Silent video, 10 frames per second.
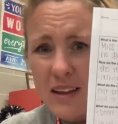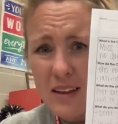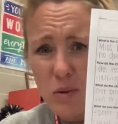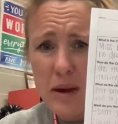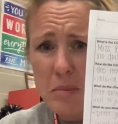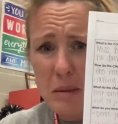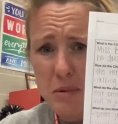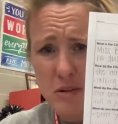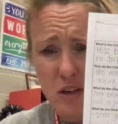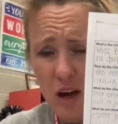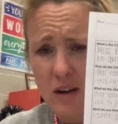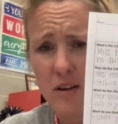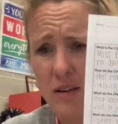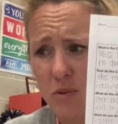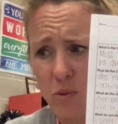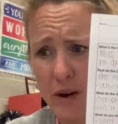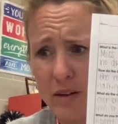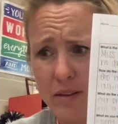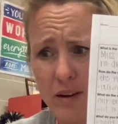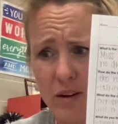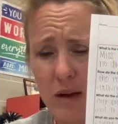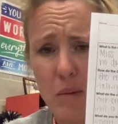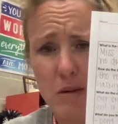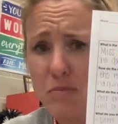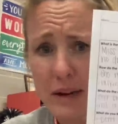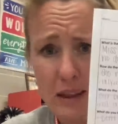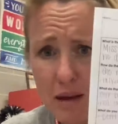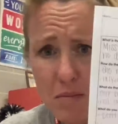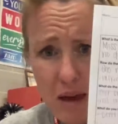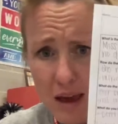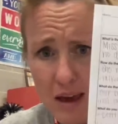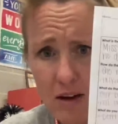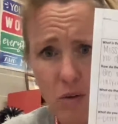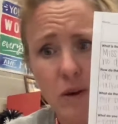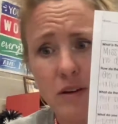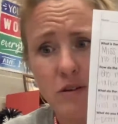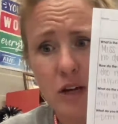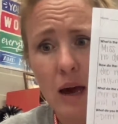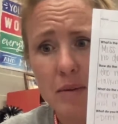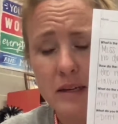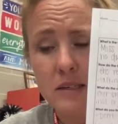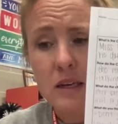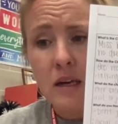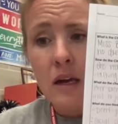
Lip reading: like the way people talk or where, how much money they make or what their job is.